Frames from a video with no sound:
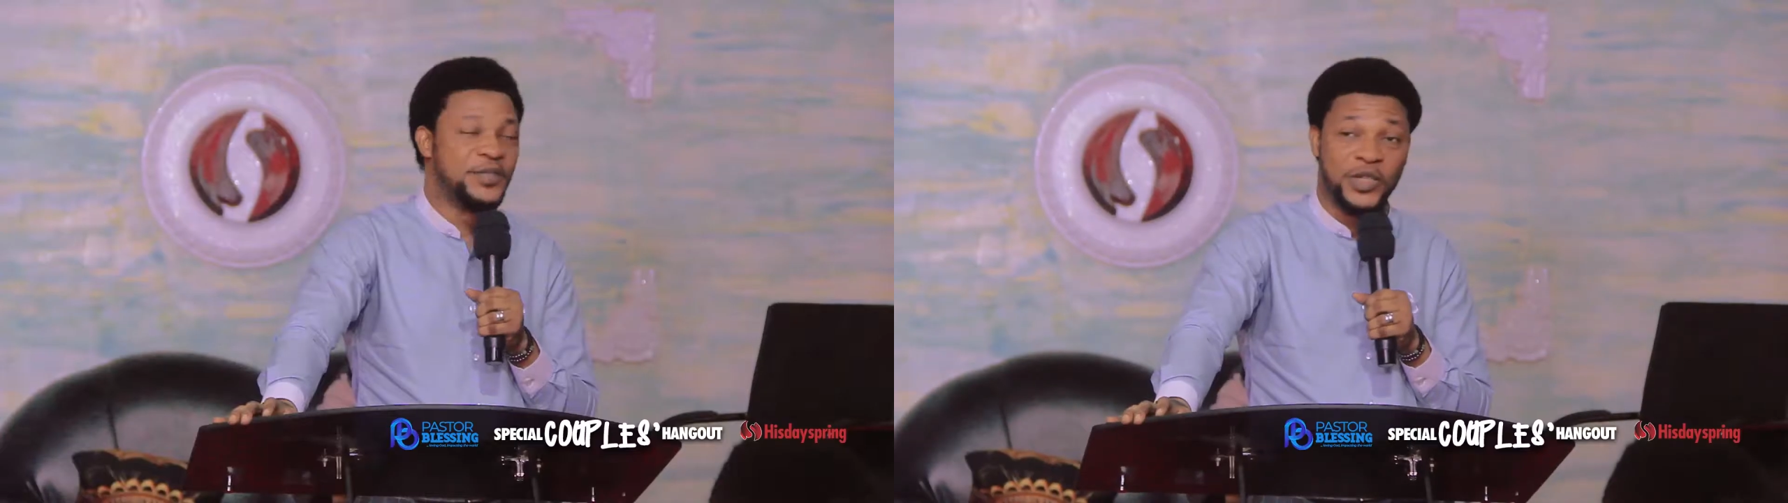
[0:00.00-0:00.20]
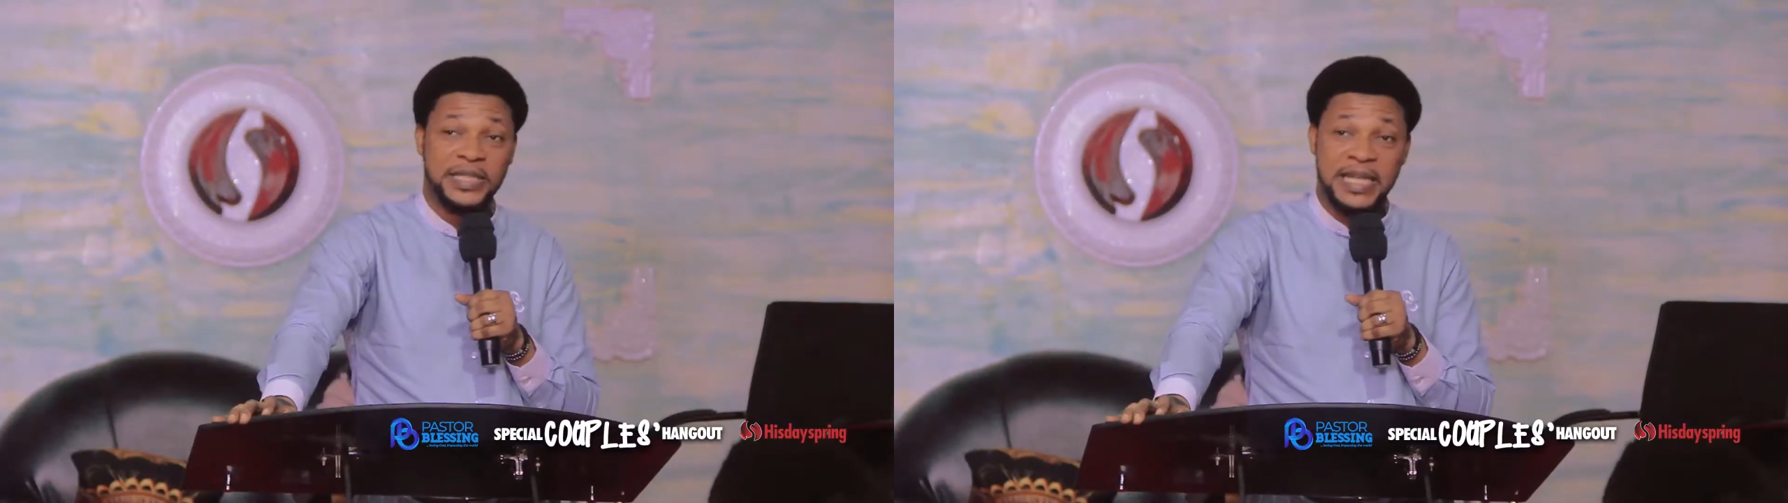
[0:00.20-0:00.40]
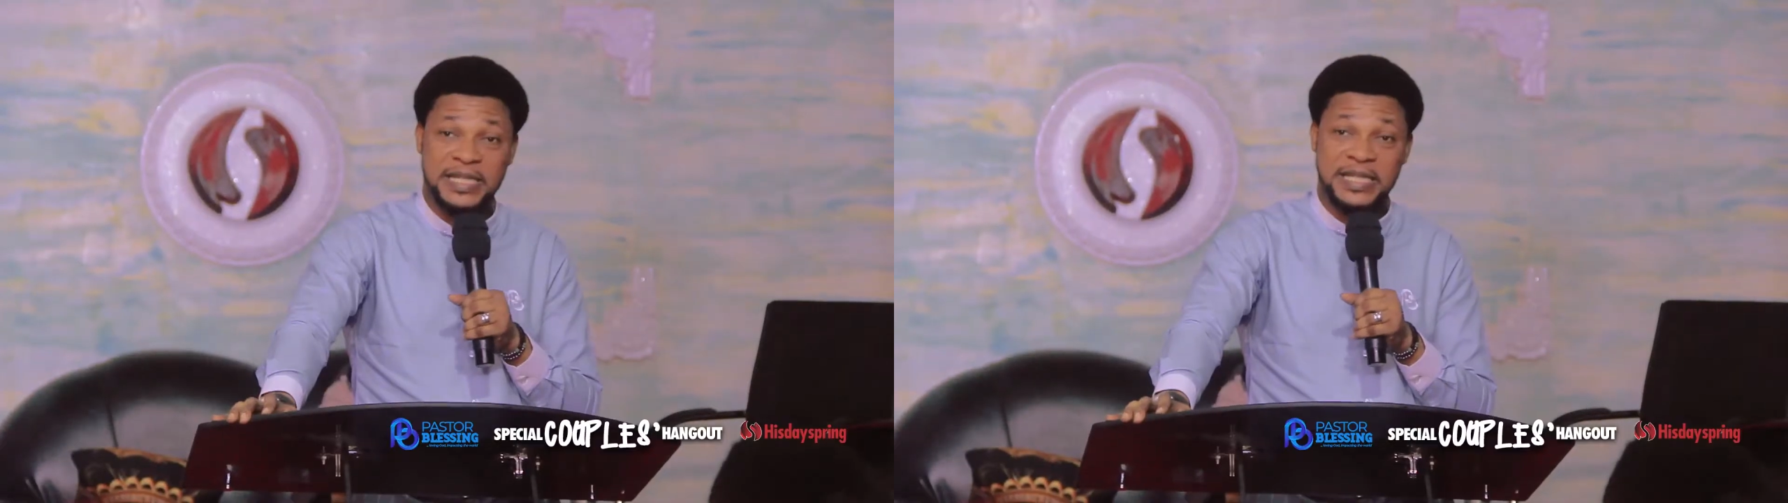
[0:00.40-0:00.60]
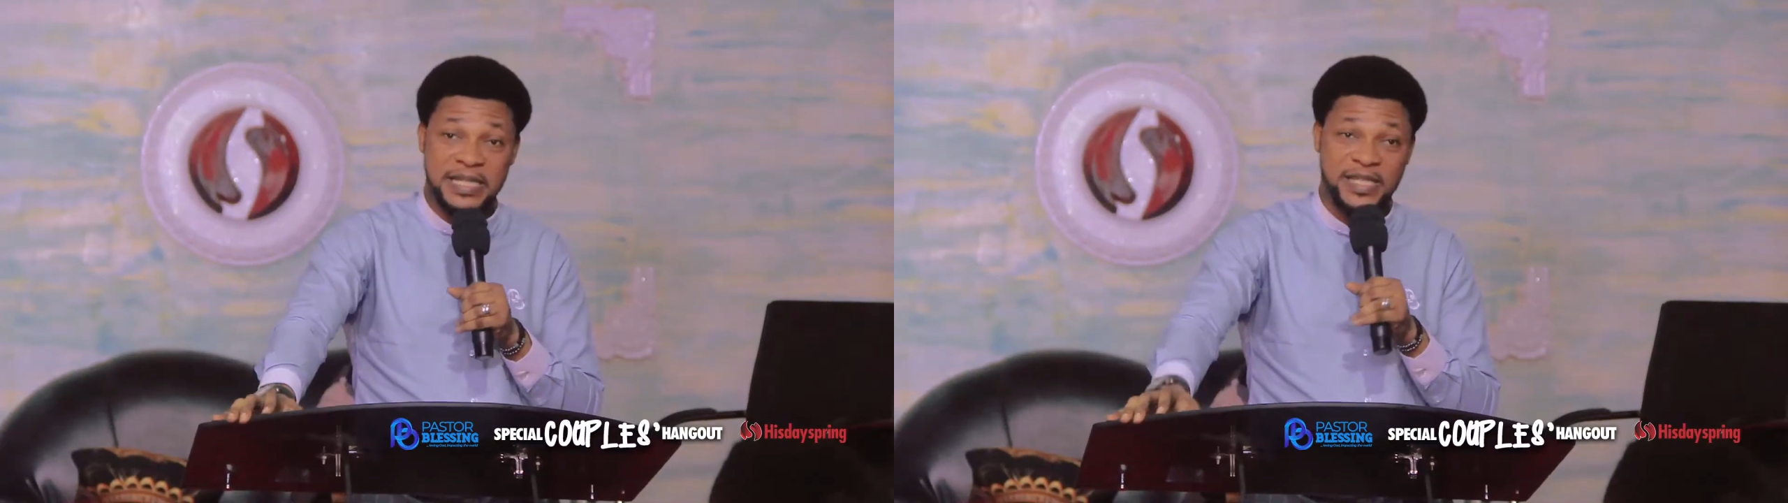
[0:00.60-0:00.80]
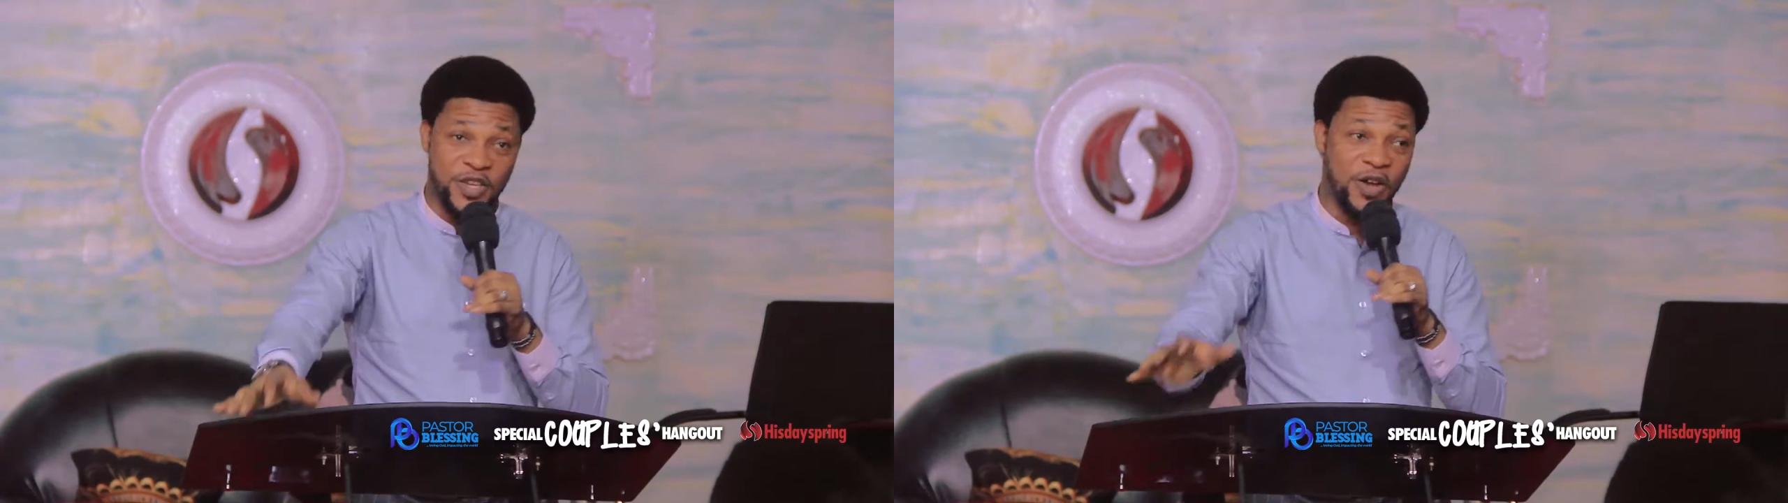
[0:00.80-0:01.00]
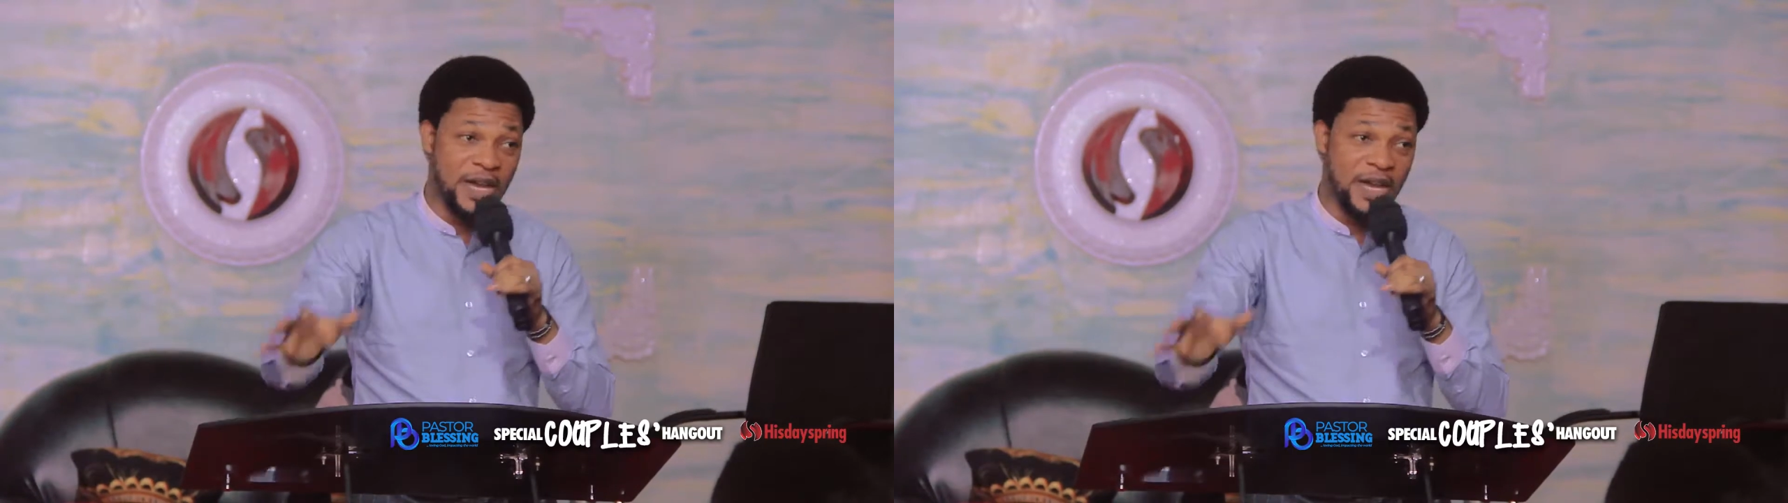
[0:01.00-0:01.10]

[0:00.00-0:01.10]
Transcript: your destiny is in your